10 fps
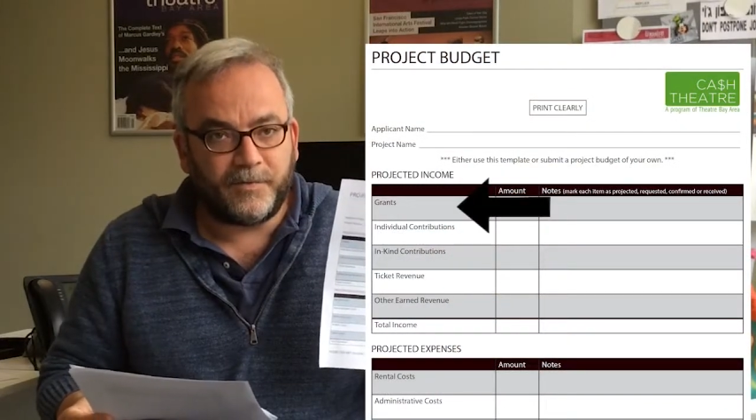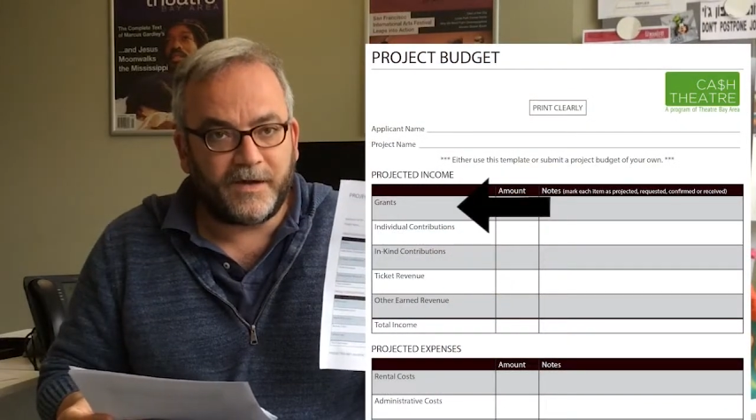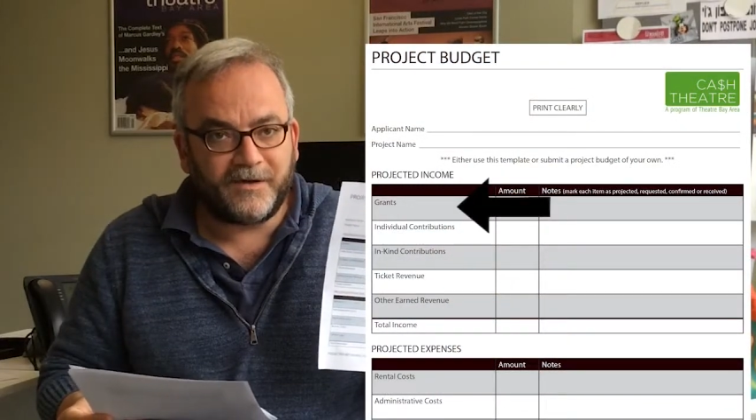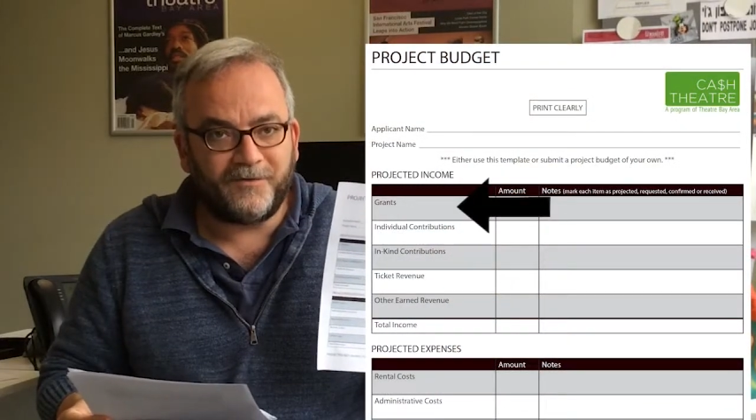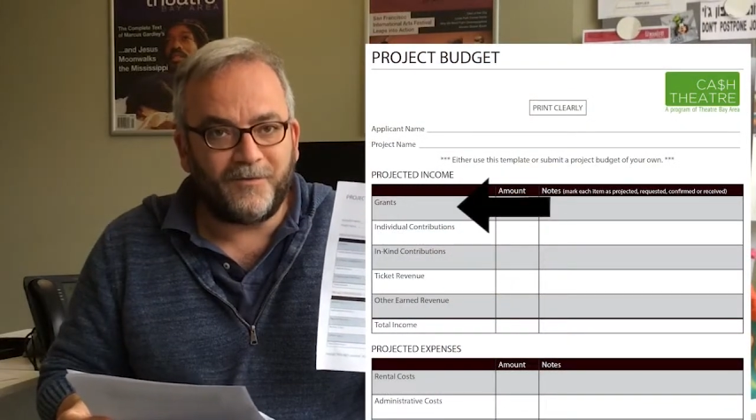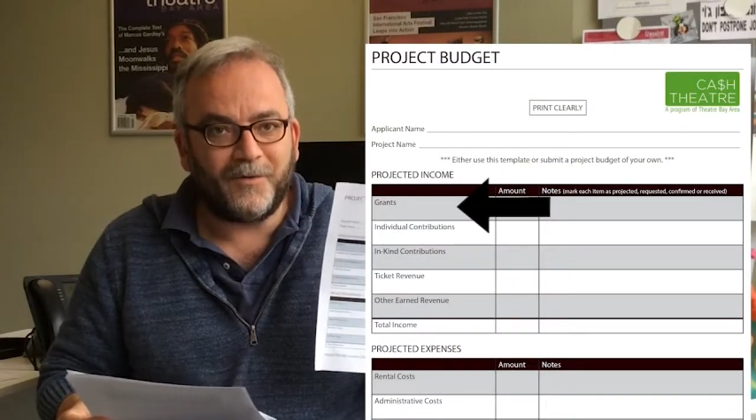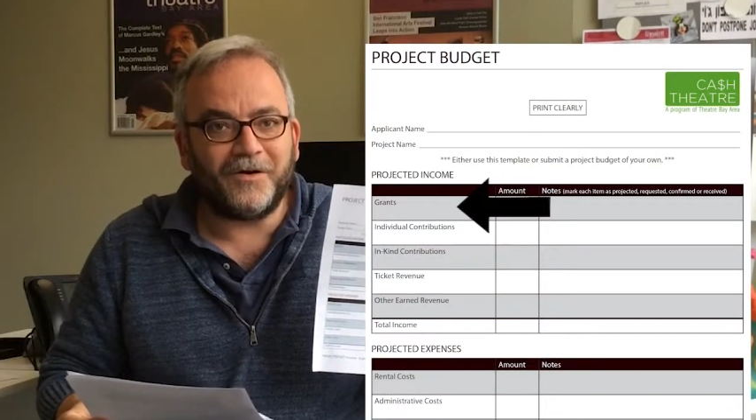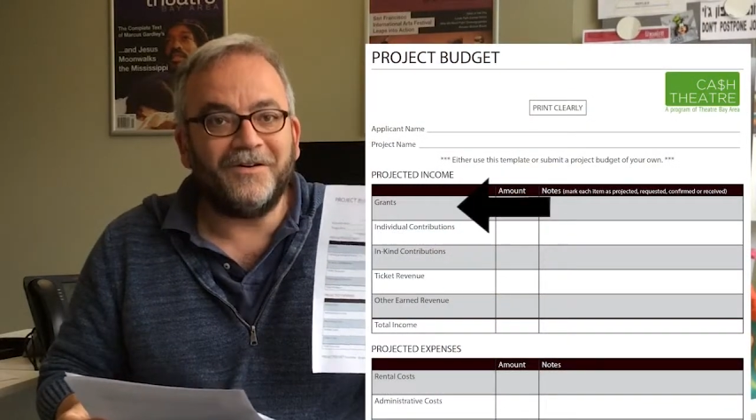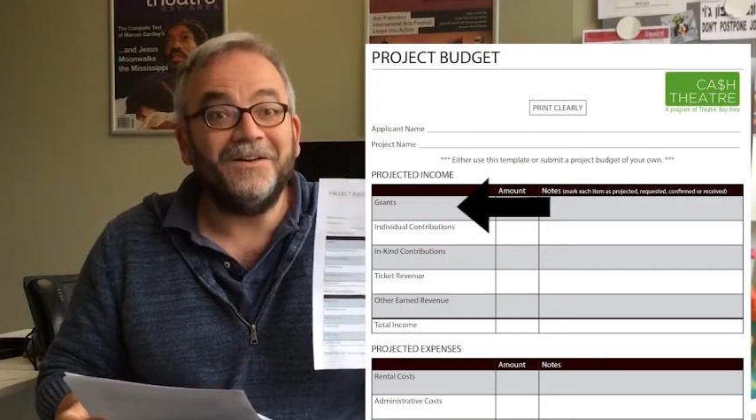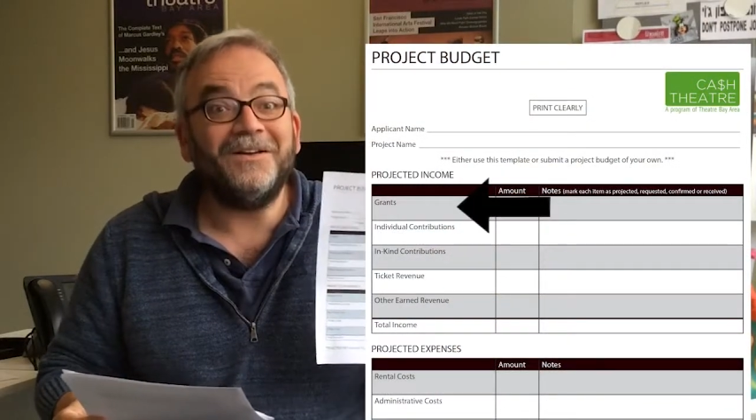applying
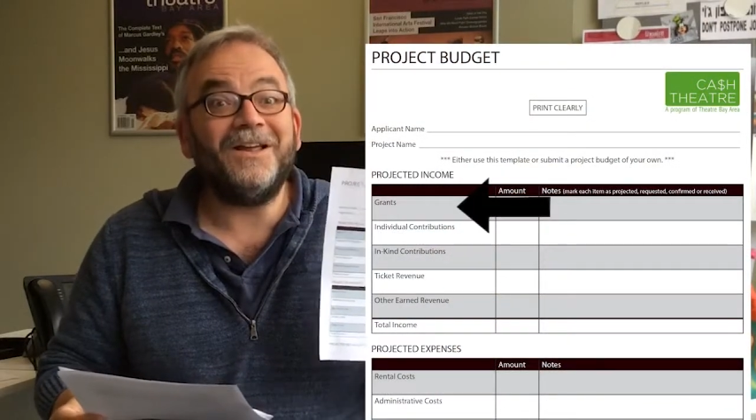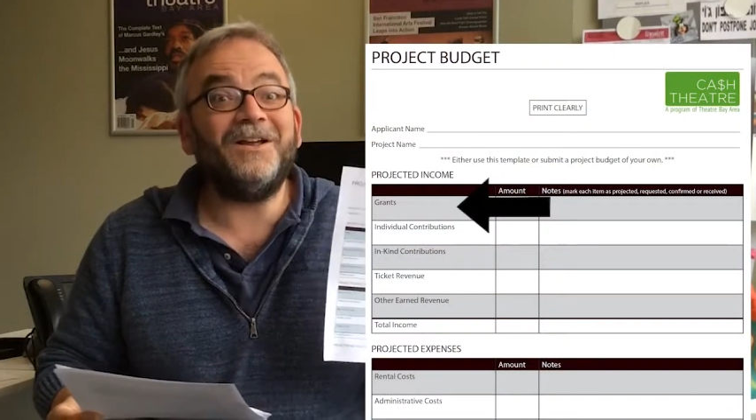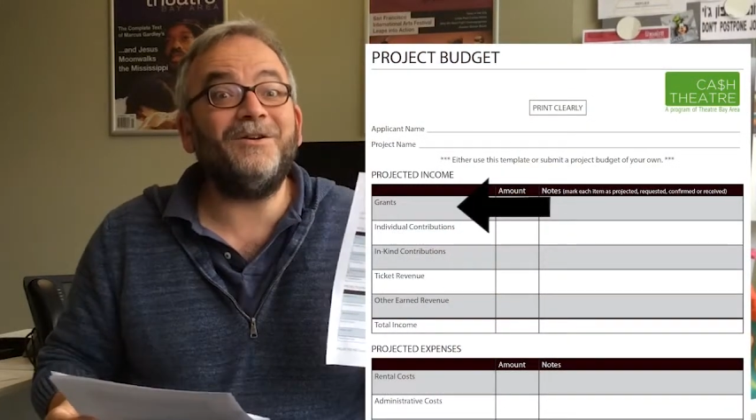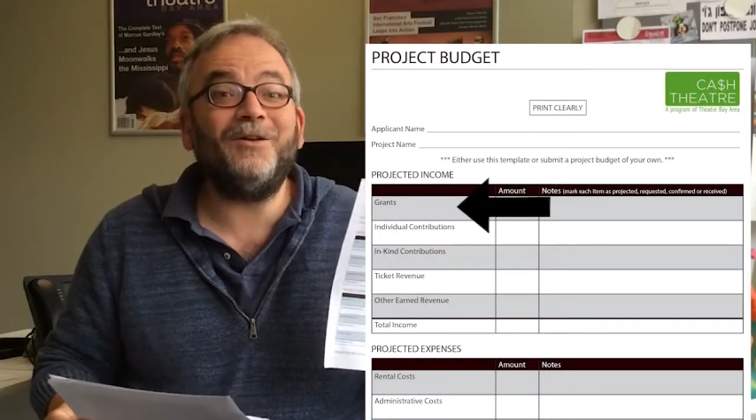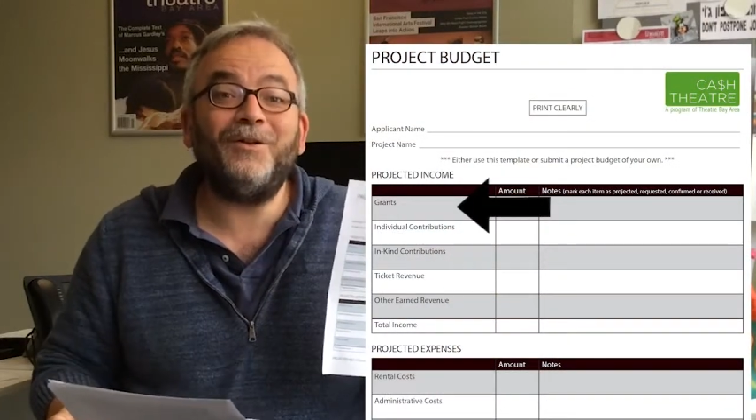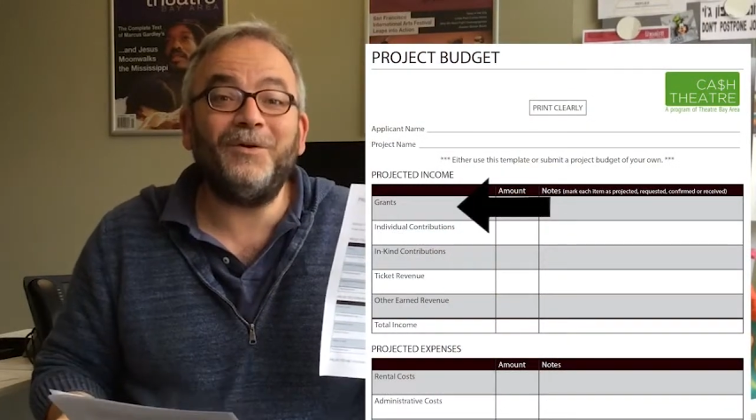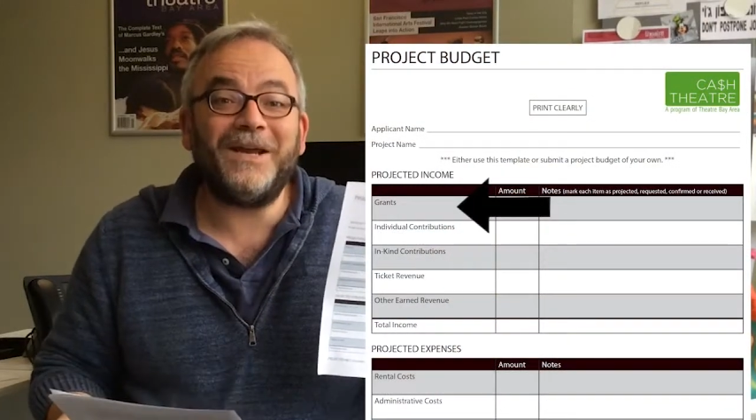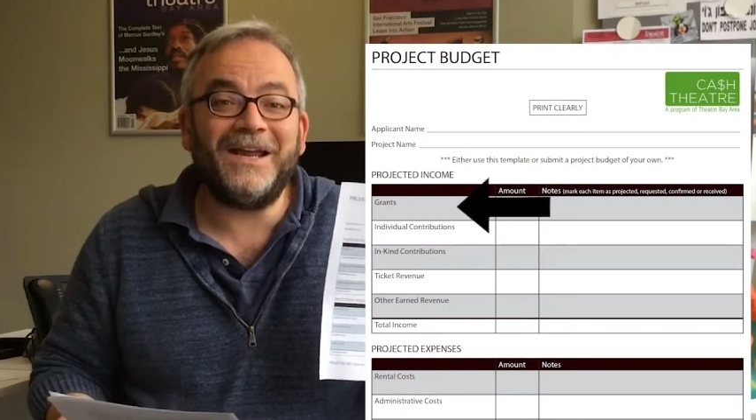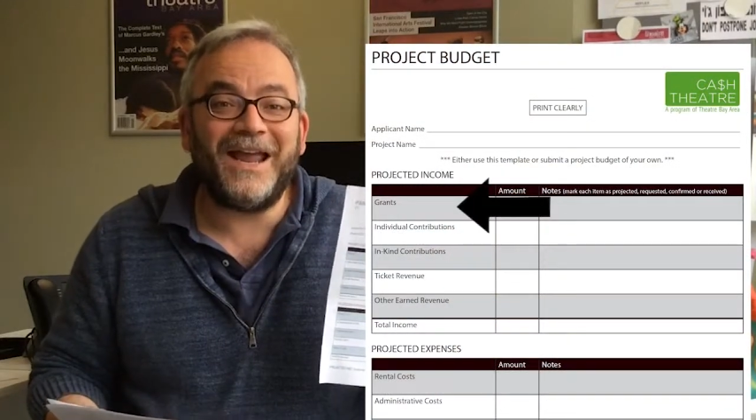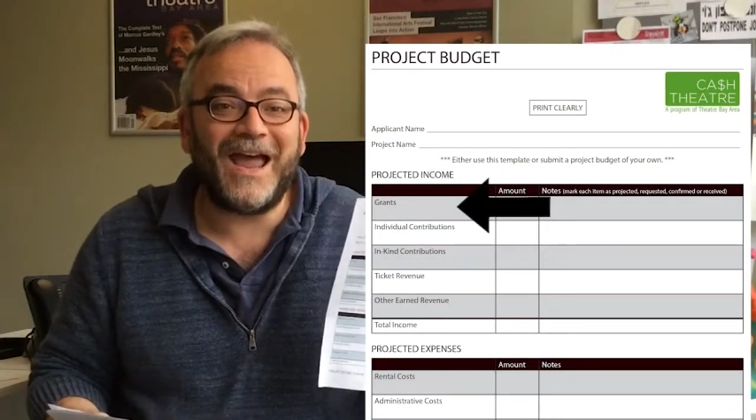for,
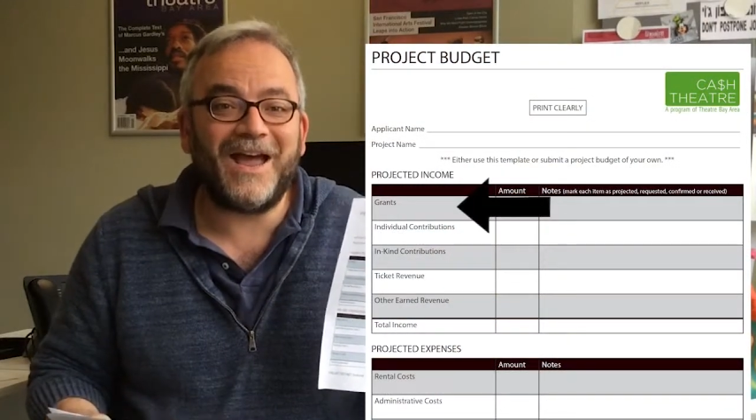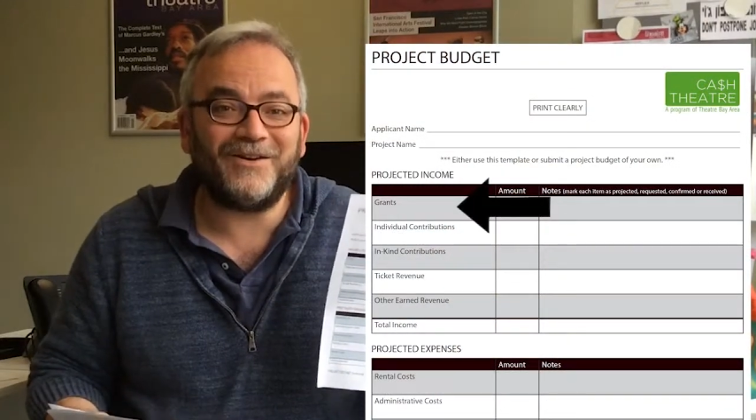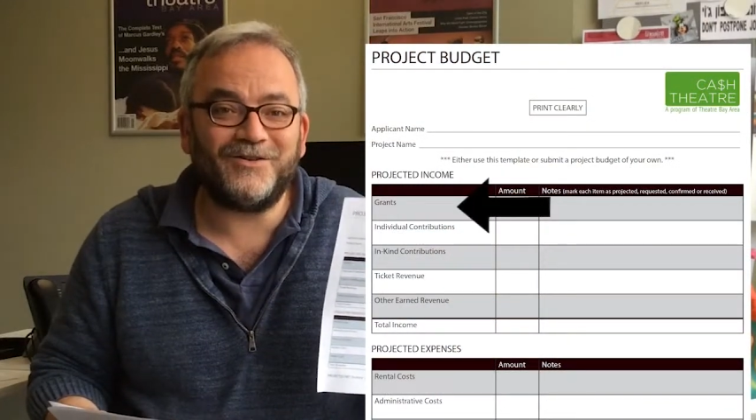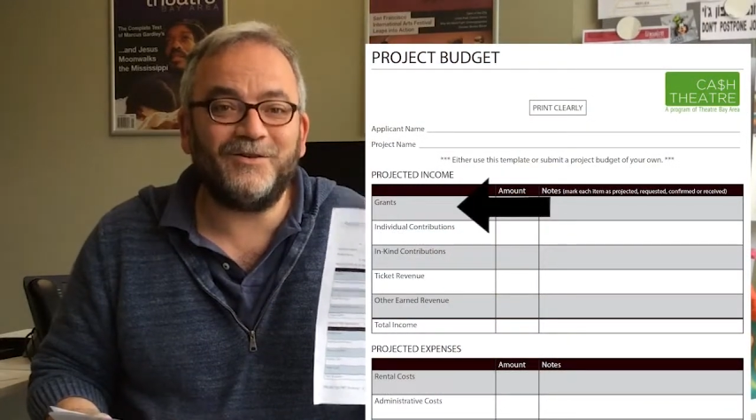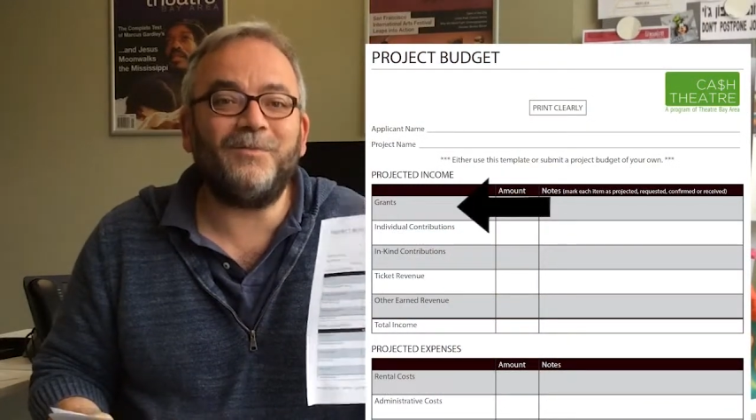including cash.